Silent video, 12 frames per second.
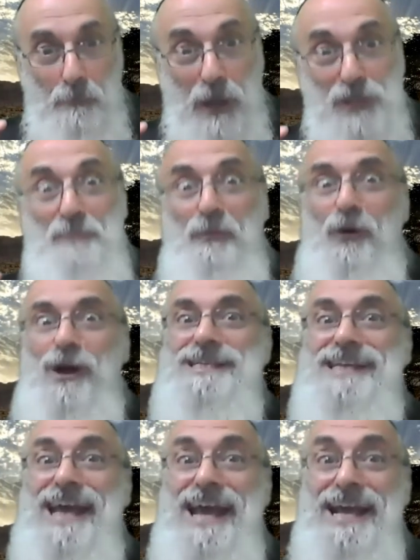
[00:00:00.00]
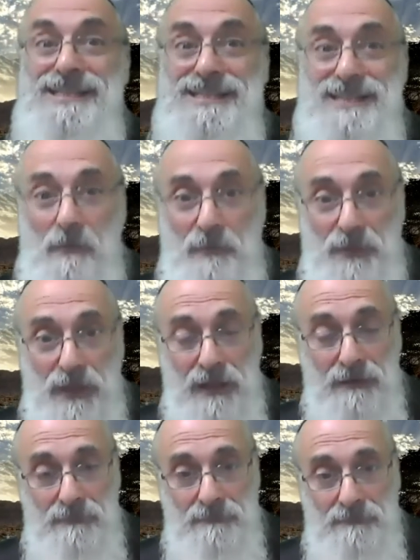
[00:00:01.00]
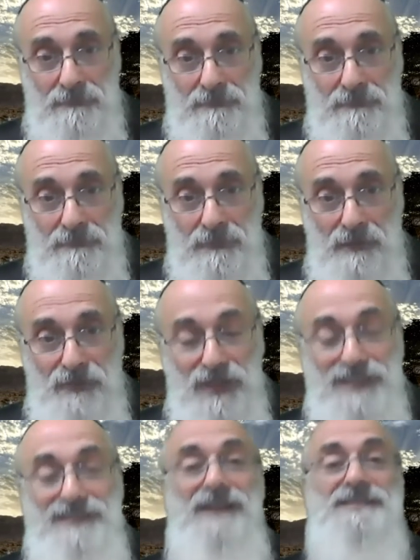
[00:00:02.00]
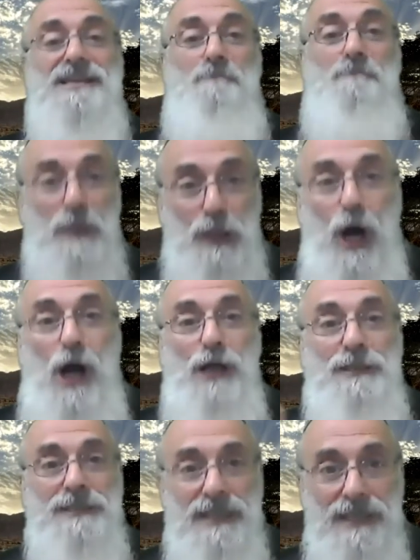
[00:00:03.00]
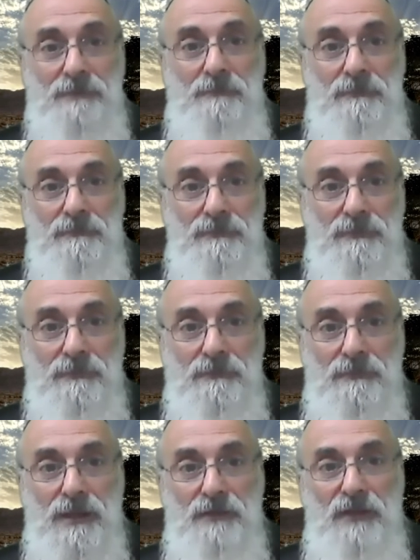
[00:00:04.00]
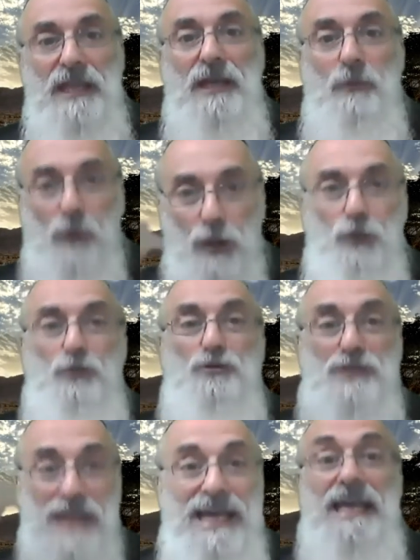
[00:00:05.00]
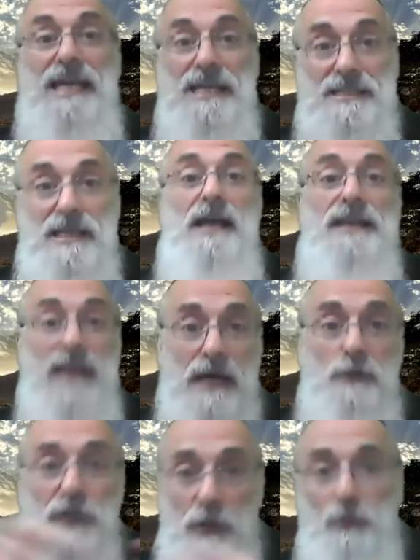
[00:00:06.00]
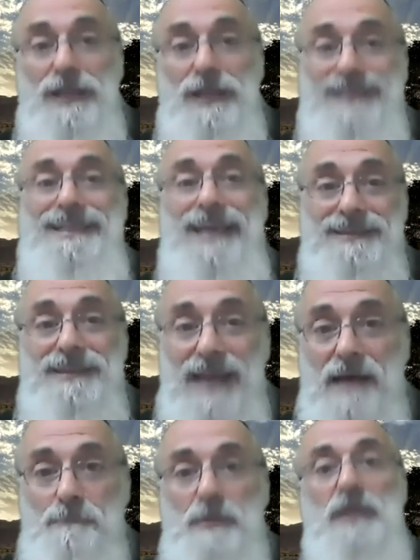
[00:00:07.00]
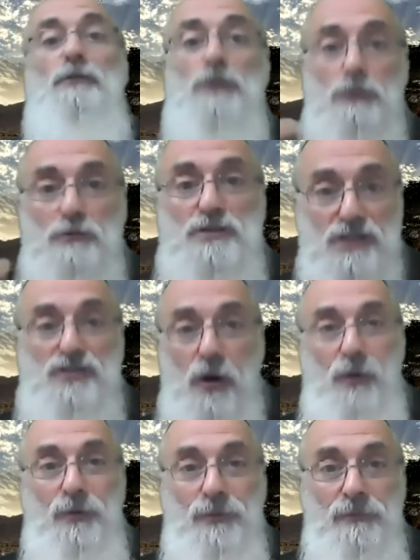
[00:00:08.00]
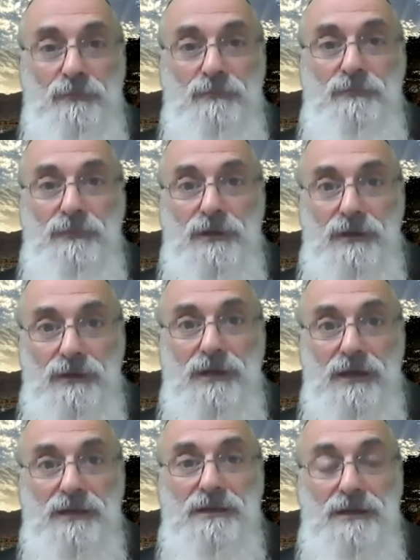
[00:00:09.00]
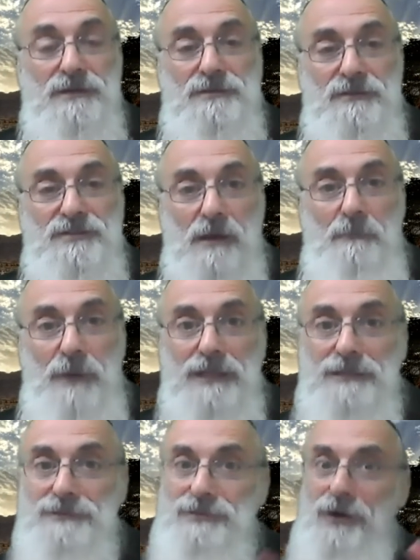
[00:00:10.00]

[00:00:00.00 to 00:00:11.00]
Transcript: much more attains something that doesn't belong to him, then he will lose his, not only will he not get that, but he'll lose his own. Okay, so somebody